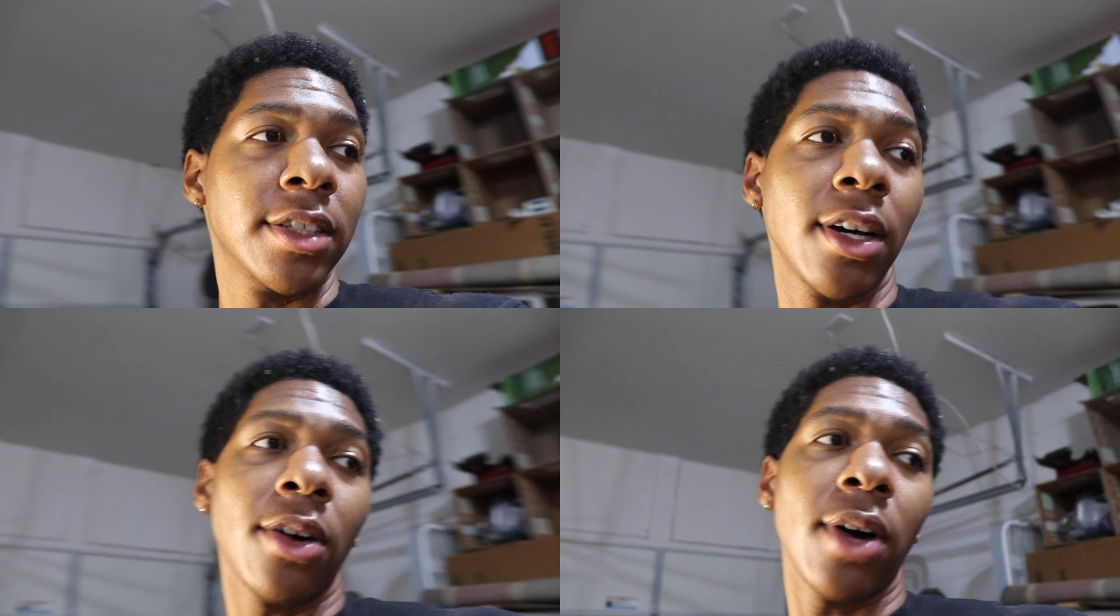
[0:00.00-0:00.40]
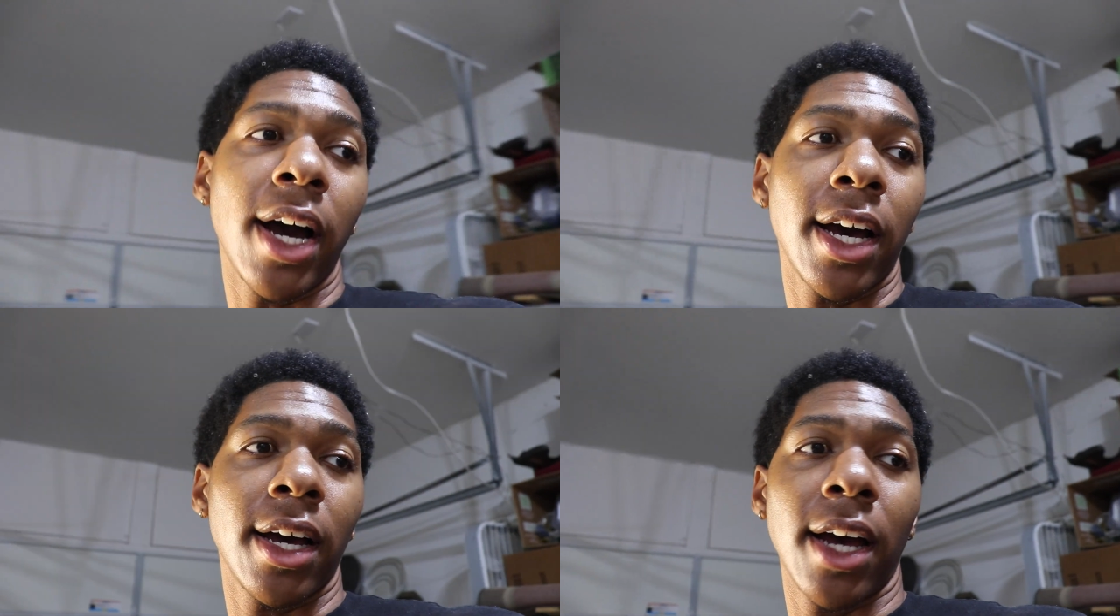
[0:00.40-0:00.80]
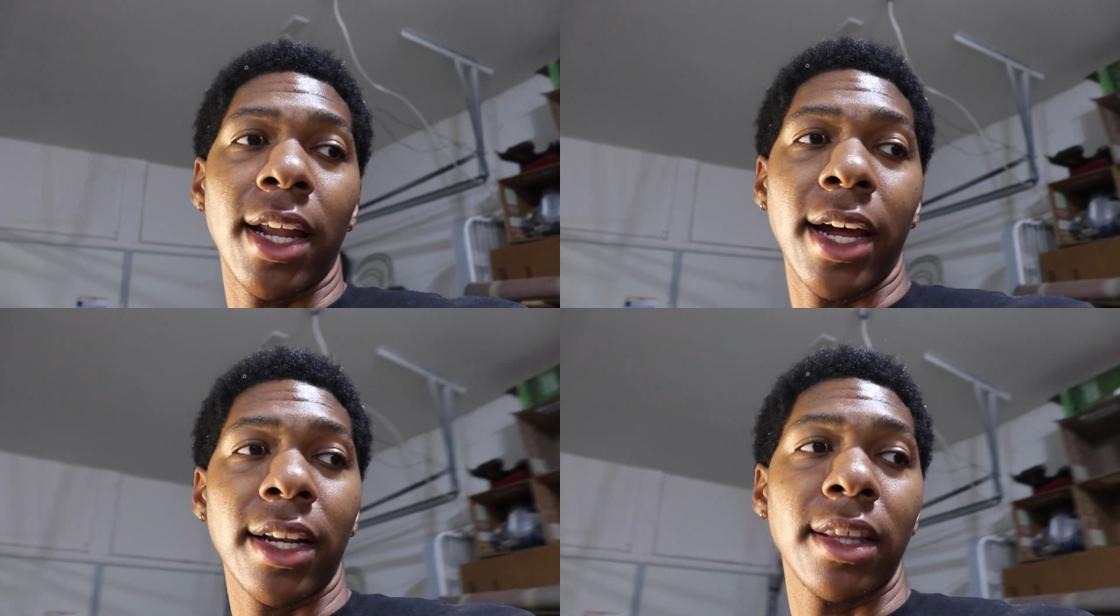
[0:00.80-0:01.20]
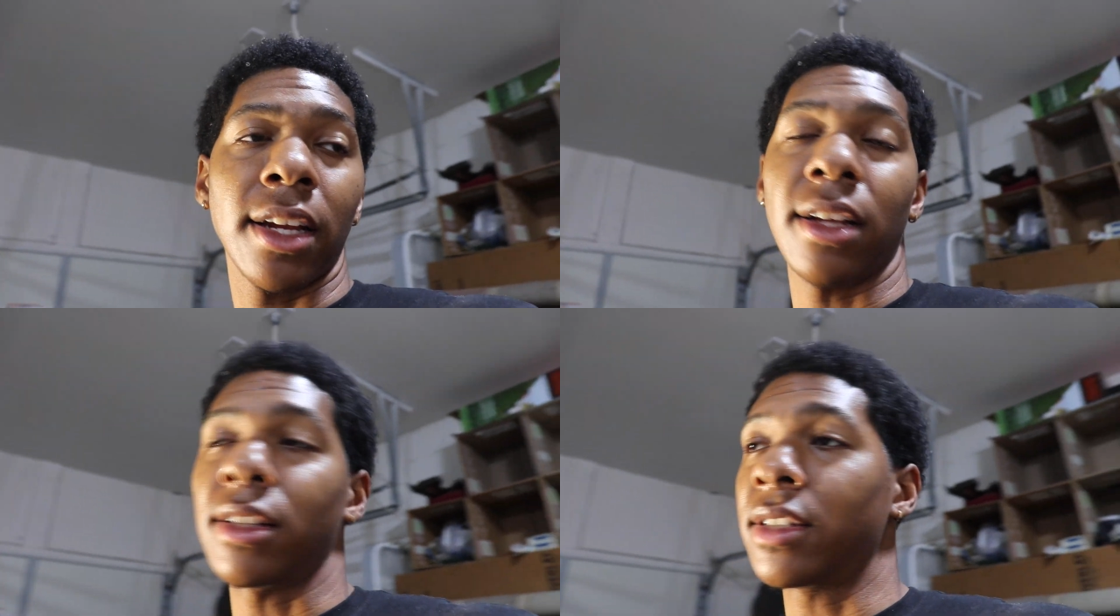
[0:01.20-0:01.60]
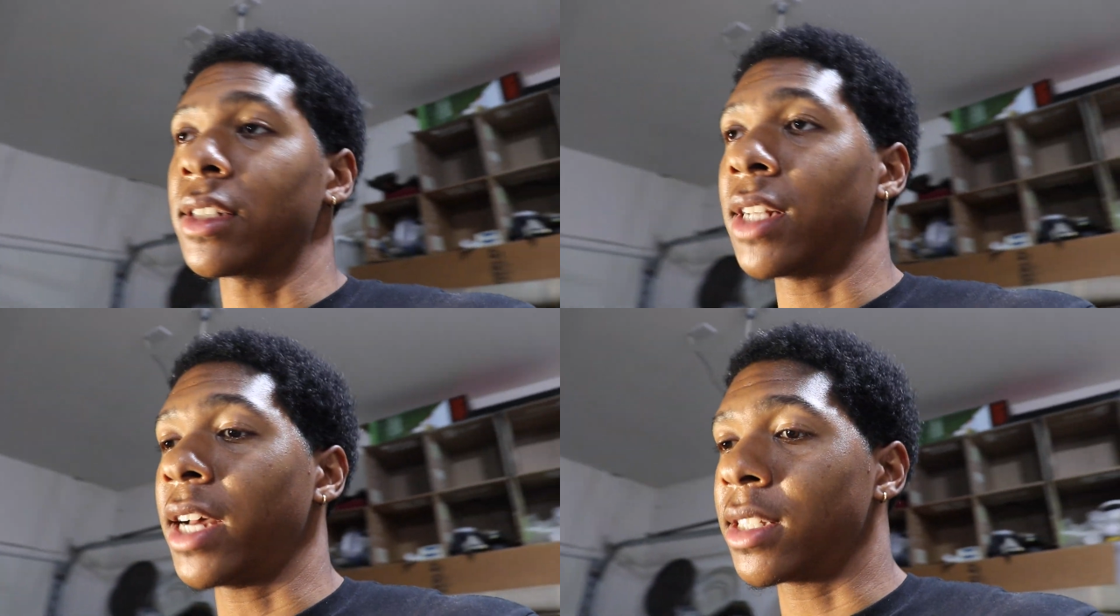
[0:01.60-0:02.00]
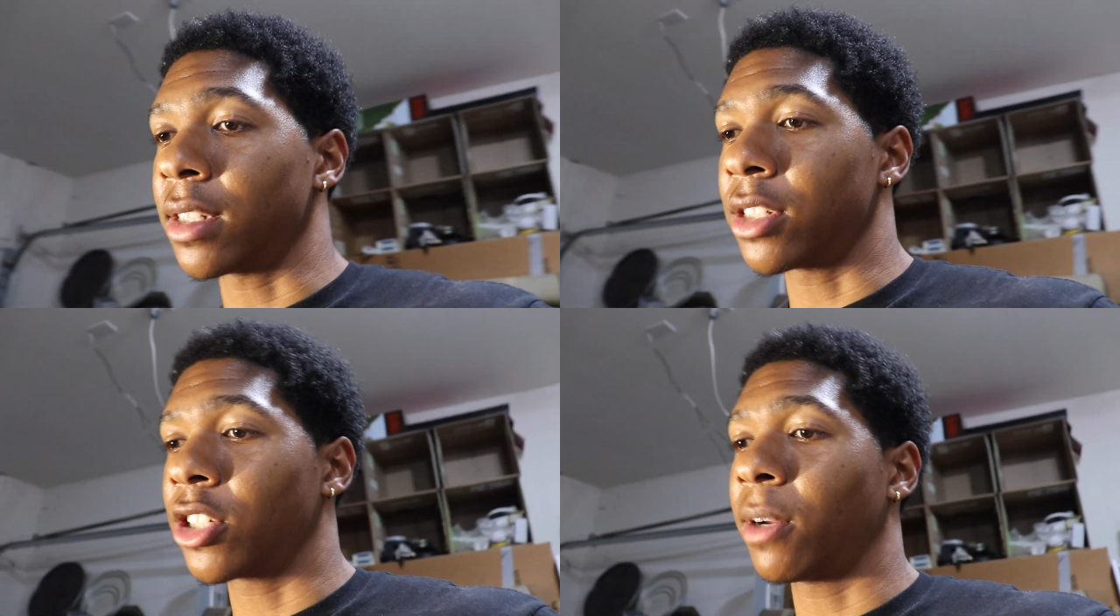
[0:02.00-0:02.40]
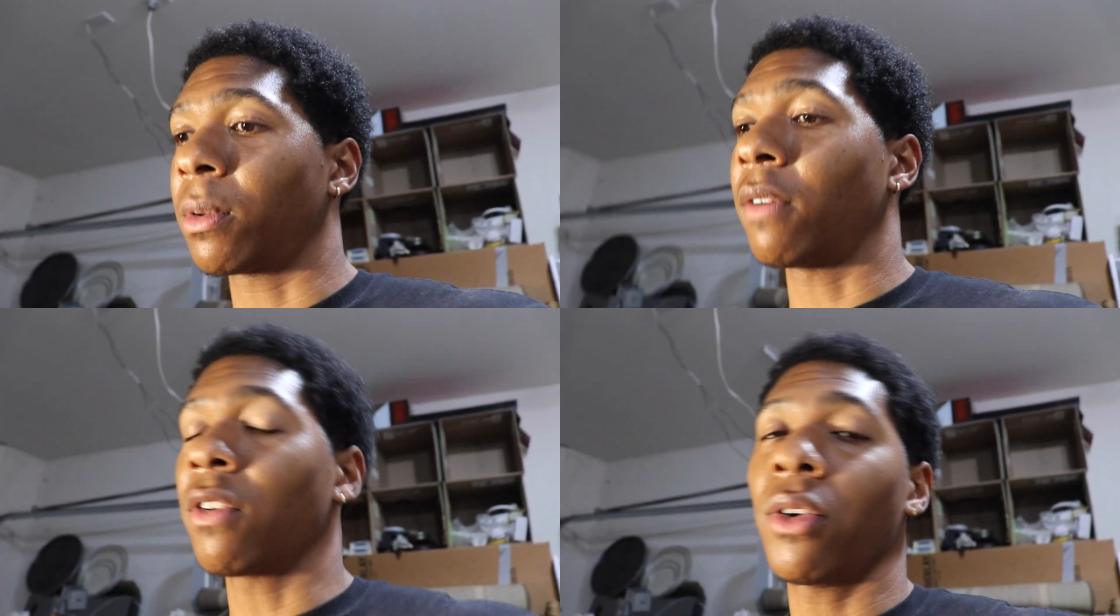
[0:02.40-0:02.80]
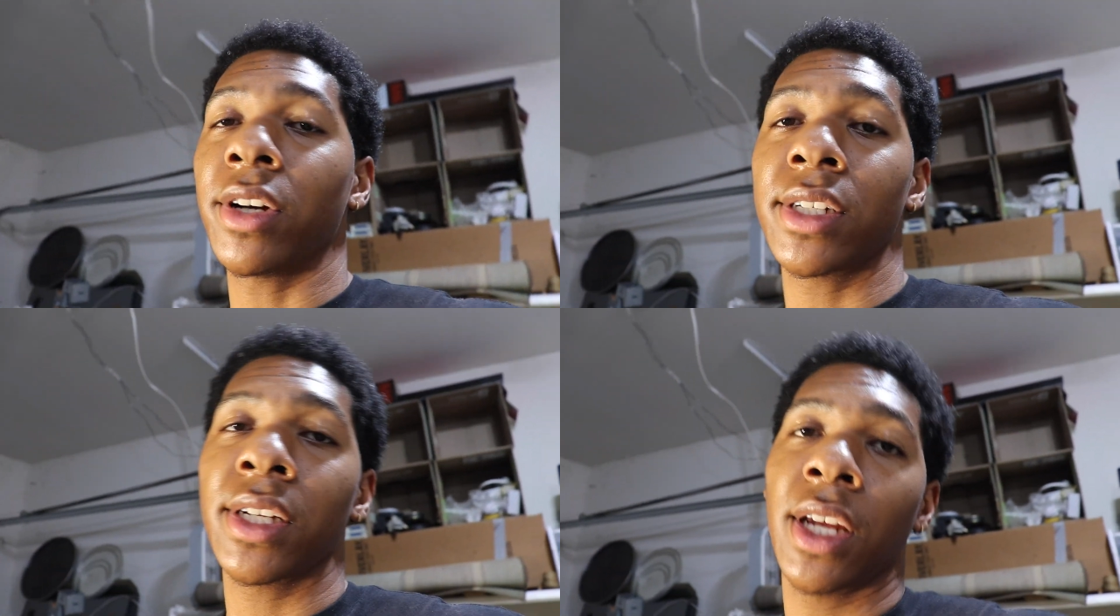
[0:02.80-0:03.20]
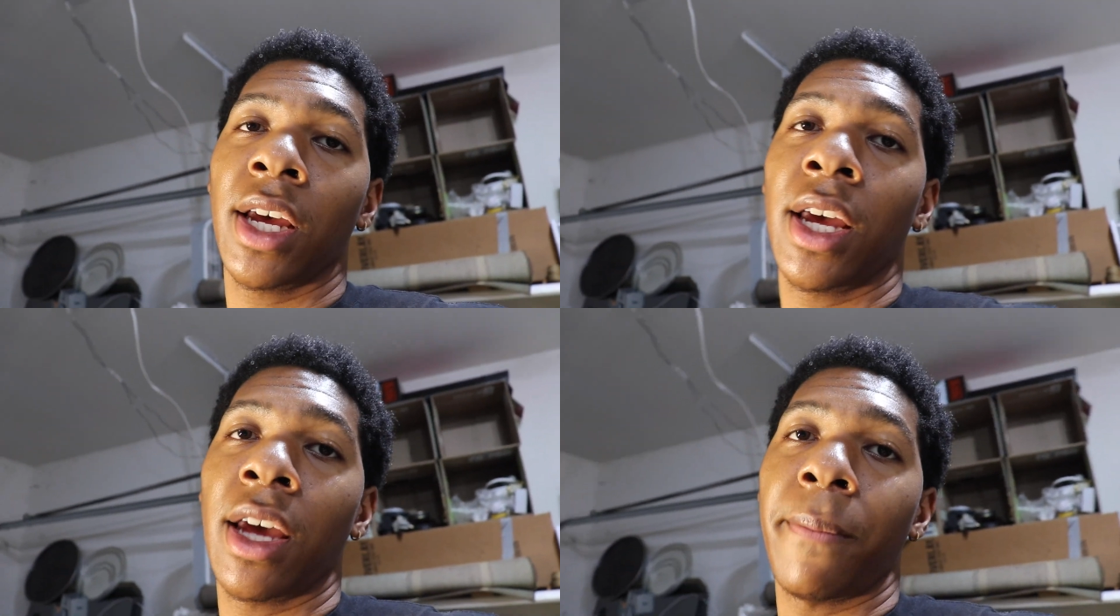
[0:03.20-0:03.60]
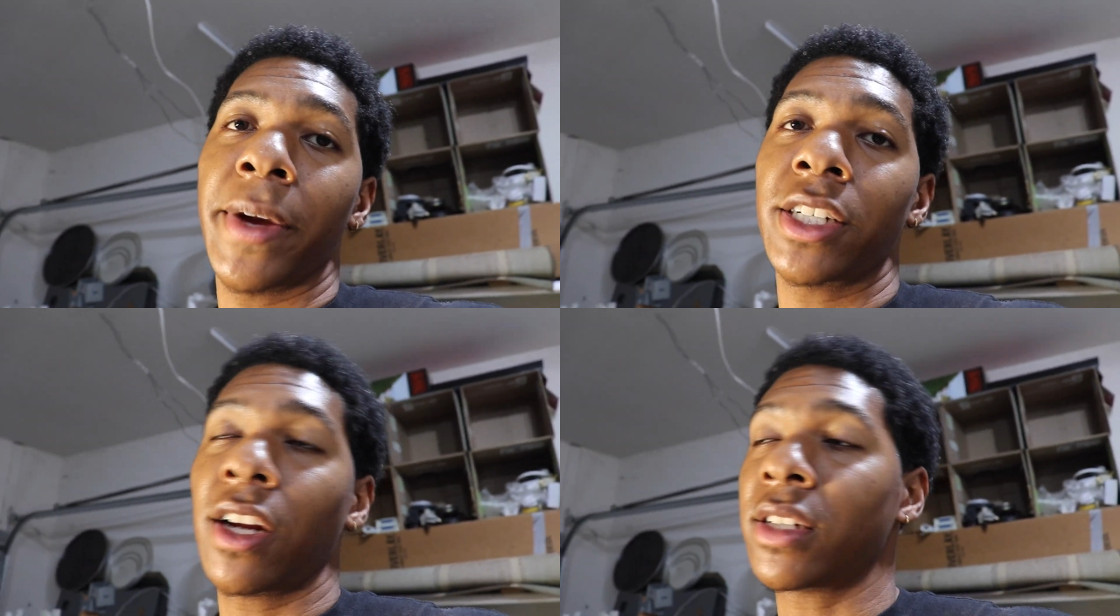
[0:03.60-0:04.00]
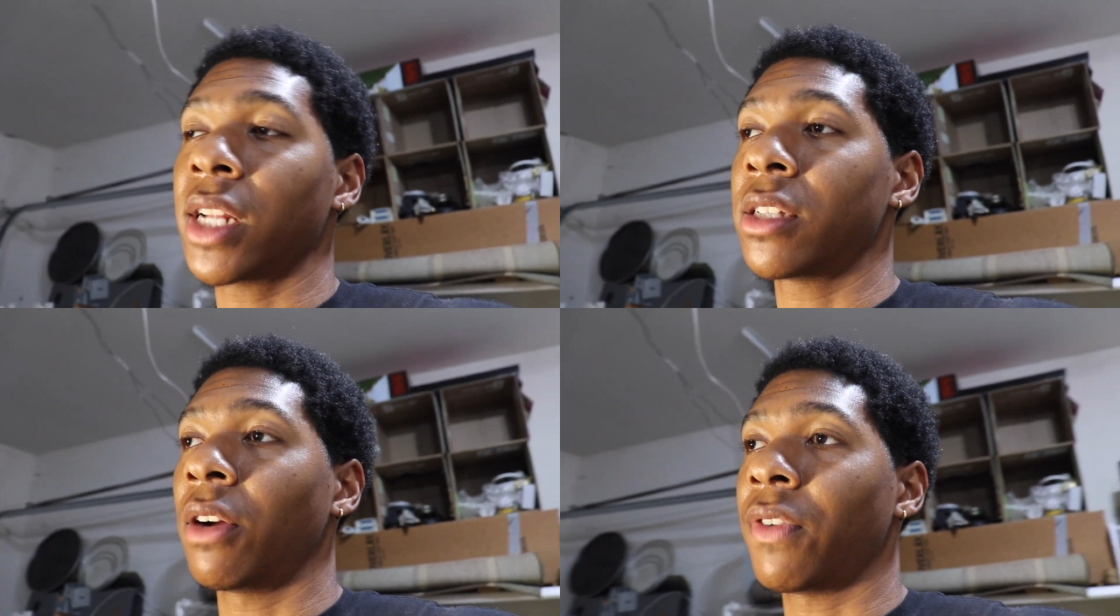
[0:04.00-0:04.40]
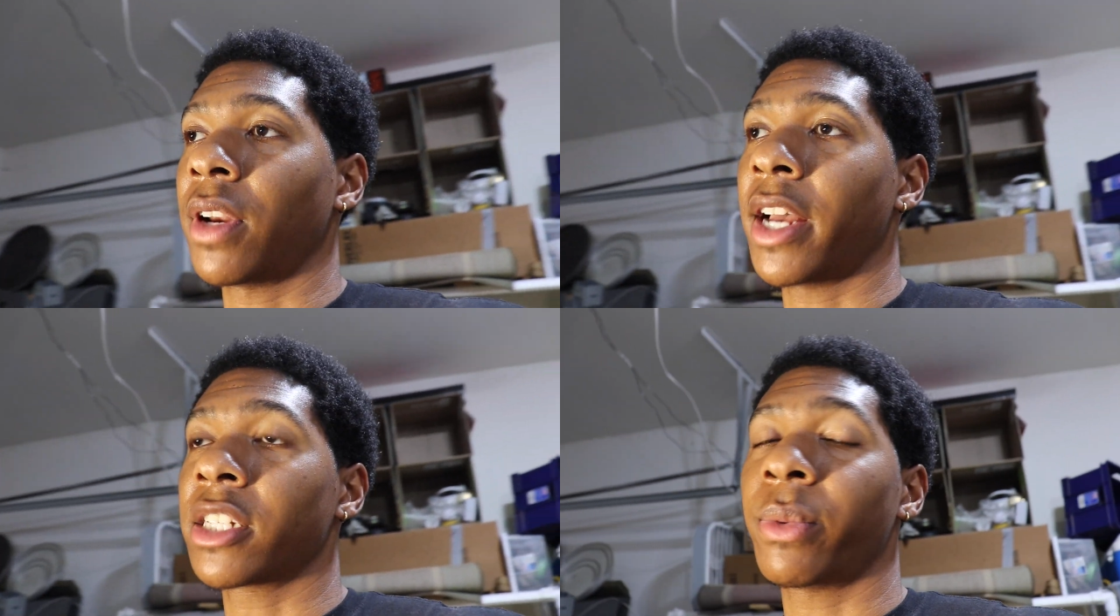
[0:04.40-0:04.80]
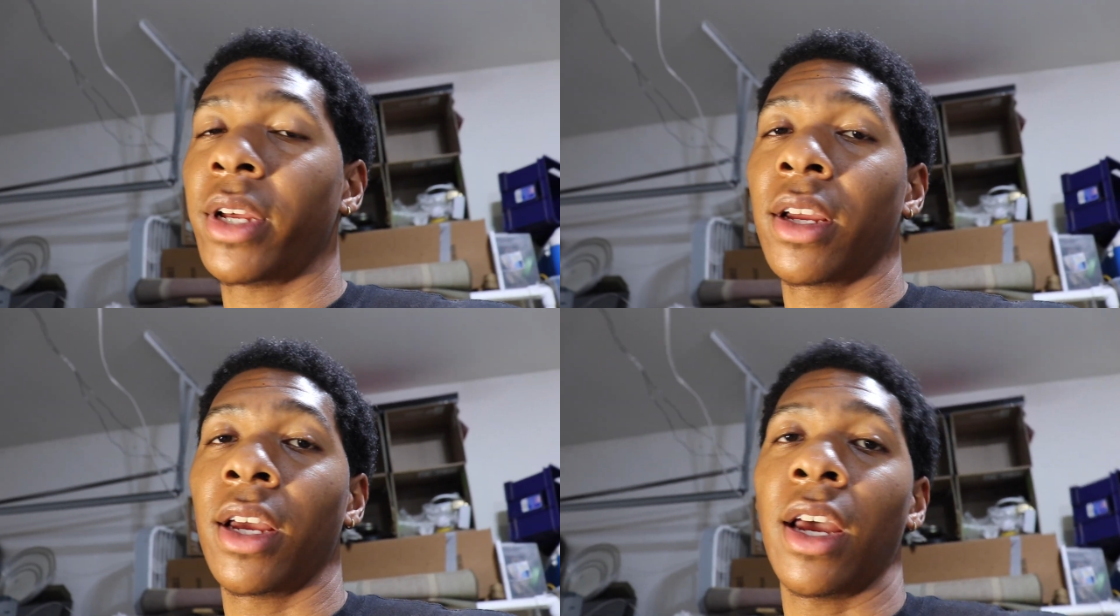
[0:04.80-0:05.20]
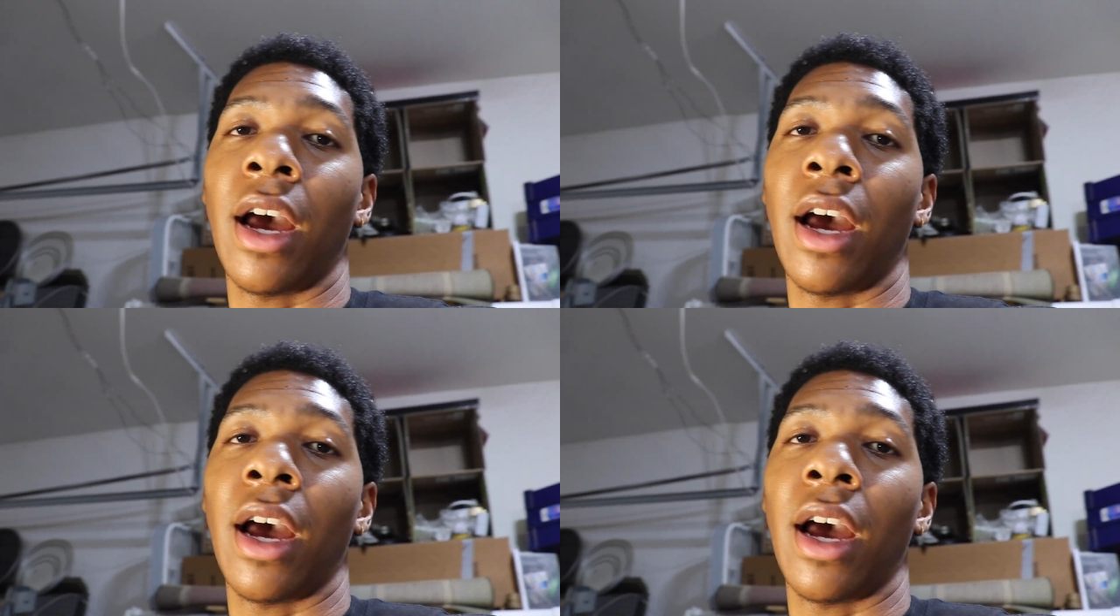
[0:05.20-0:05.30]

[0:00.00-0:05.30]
So I like to think that this is nice and descriptive. Of course, make sure y'all stay tuned for next week.